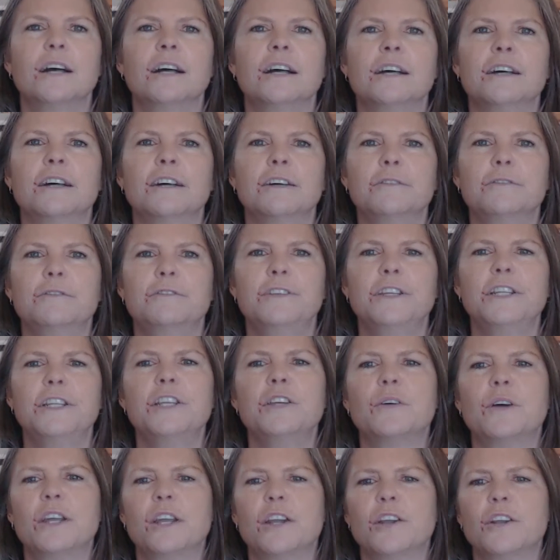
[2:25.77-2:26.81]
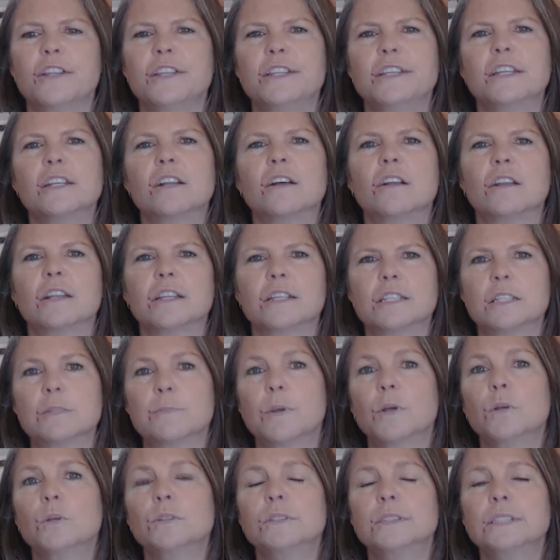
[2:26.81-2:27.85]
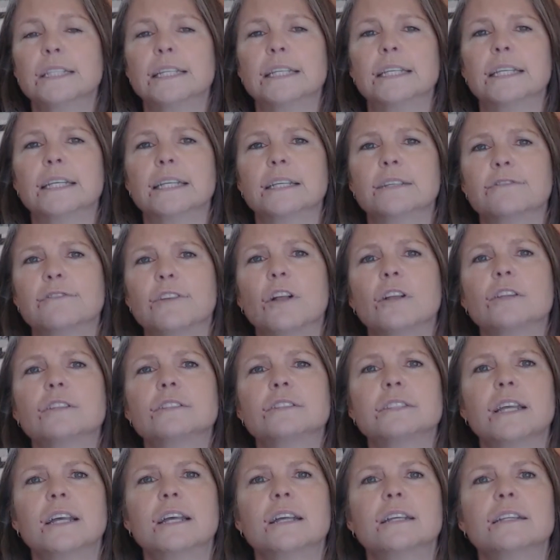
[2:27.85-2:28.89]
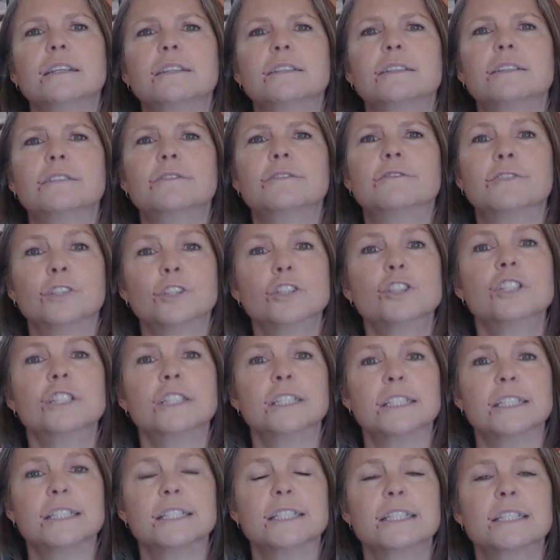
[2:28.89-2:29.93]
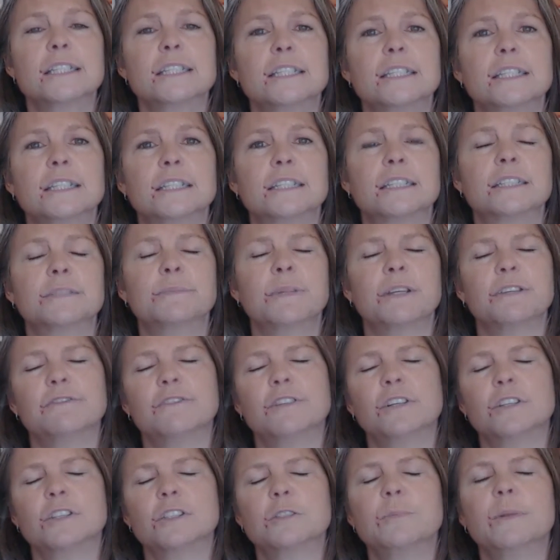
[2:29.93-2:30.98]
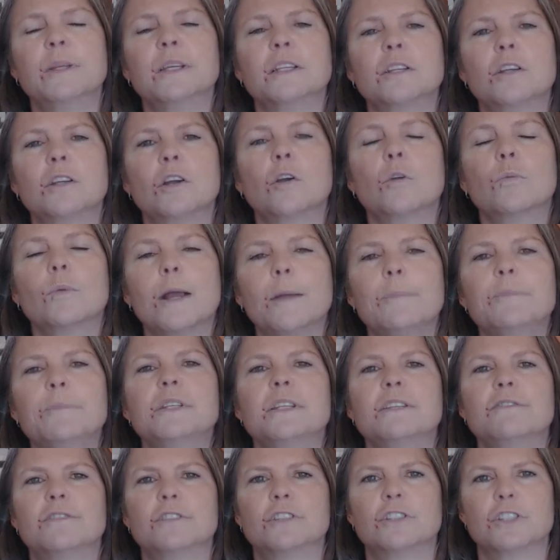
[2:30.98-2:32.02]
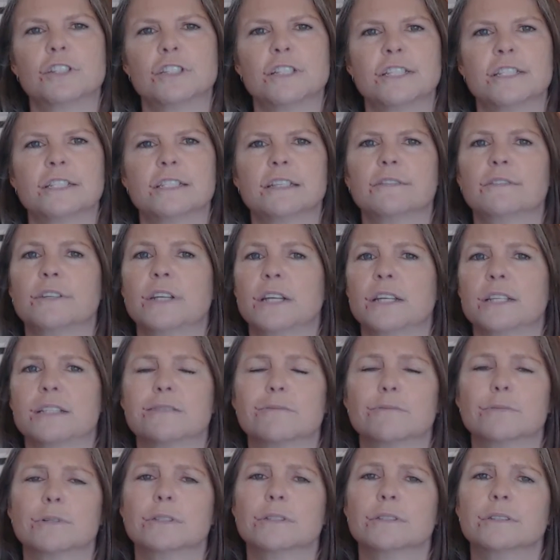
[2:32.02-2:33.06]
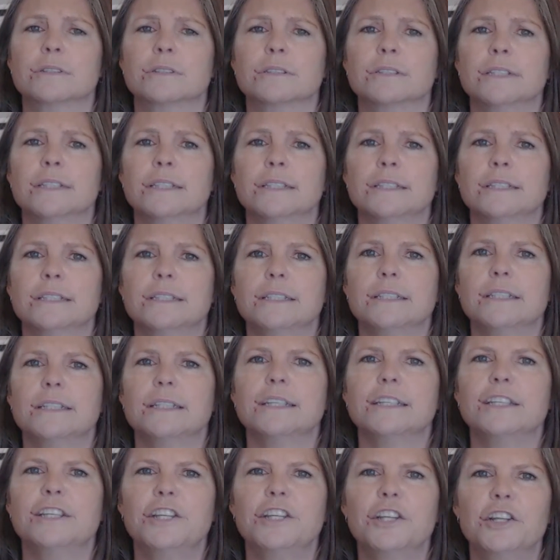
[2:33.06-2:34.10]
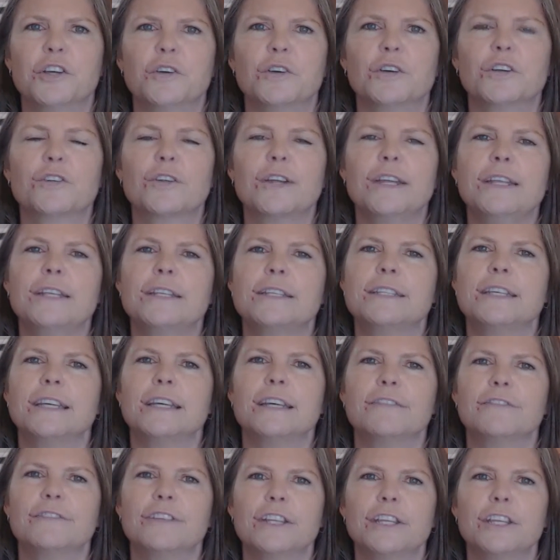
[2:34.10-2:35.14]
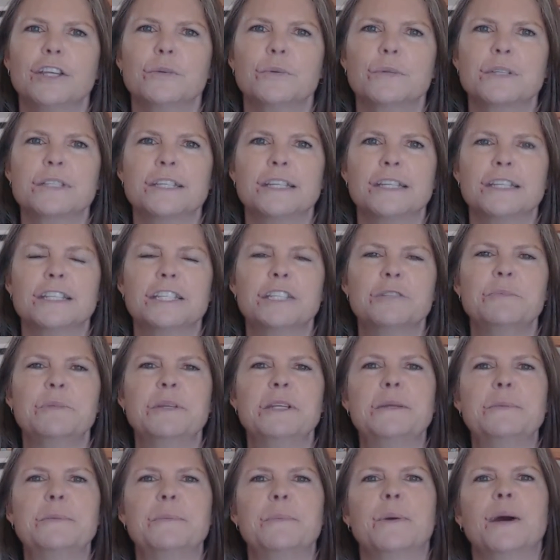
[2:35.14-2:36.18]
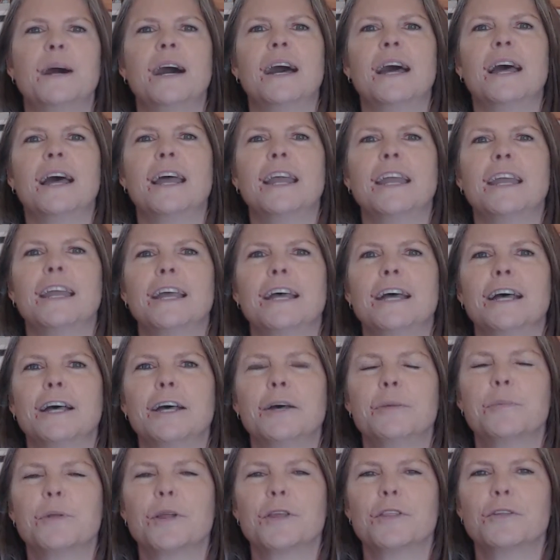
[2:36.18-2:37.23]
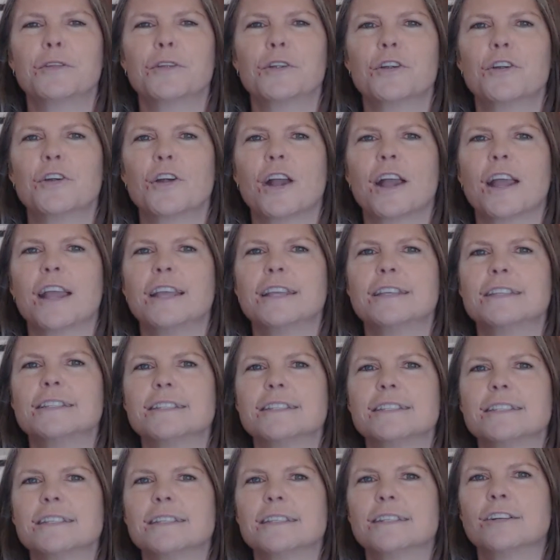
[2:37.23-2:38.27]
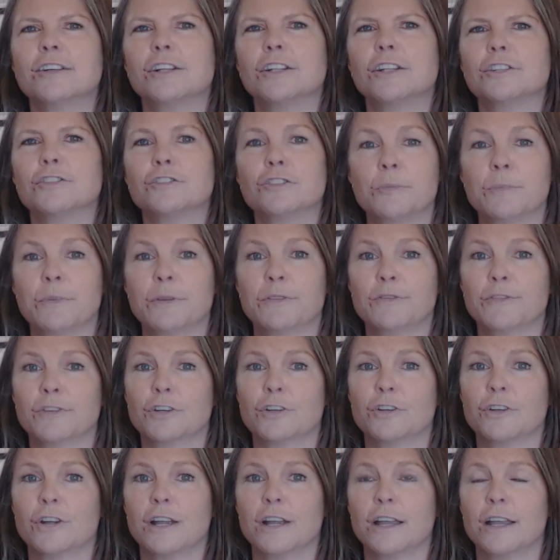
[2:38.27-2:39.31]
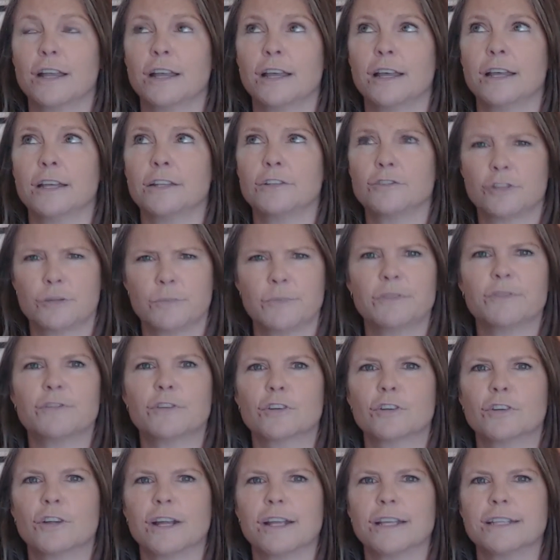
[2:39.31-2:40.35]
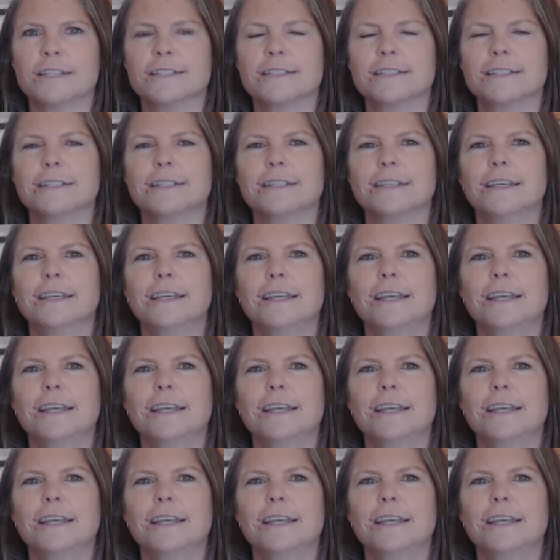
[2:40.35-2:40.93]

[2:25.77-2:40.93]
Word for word: a video I already did on exposing false versions, uh, not false, but corrupted versions of God's Word. You know, a great uh, video was sent to me by a brother in Christ called Trumpet for, uh, Trumpet for Christ.